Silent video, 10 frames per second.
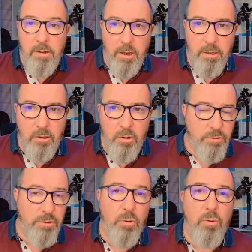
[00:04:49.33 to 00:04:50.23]
like
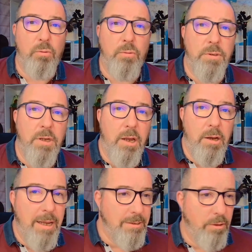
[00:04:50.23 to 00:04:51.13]
concert halls
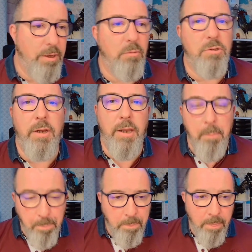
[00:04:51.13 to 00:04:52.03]
and that sort of thing which are in
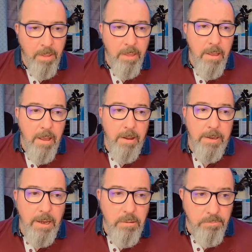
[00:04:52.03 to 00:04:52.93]
there.
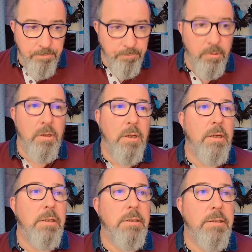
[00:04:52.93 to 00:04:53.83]
Okay,
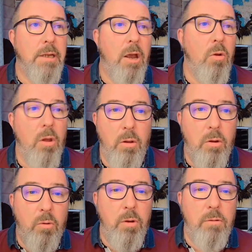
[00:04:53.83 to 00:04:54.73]
so
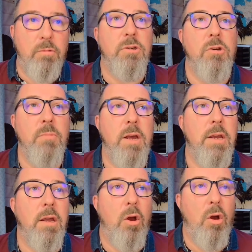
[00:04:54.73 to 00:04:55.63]
quick
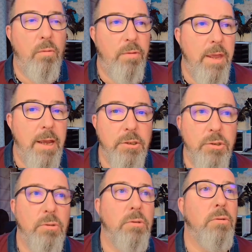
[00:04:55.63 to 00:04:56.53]
resume of the
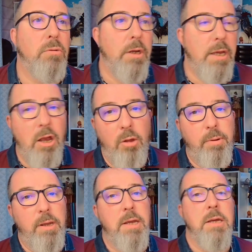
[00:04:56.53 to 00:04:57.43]
actual
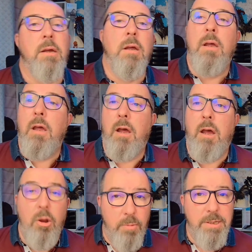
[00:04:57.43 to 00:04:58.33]
ERP. I
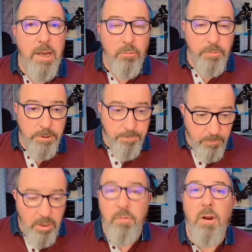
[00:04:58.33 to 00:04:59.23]
hope this helps.
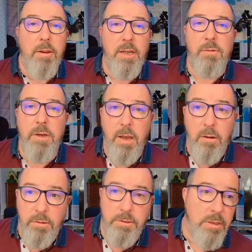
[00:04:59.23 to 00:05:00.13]
If you like these
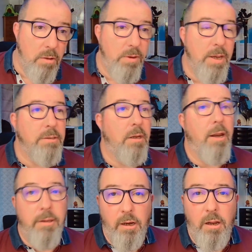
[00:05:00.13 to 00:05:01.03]
videos, don't forget to
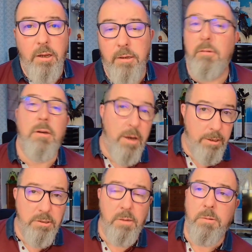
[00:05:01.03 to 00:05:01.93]
click the like,
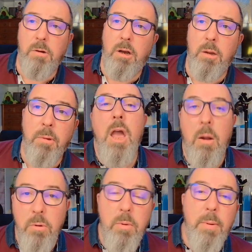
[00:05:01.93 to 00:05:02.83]
click the subscribe,
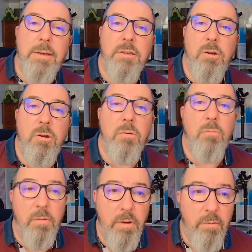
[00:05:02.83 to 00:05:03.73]
and we'll be back soon
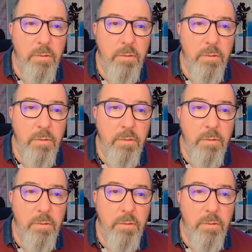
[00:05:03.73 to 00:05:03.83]
with another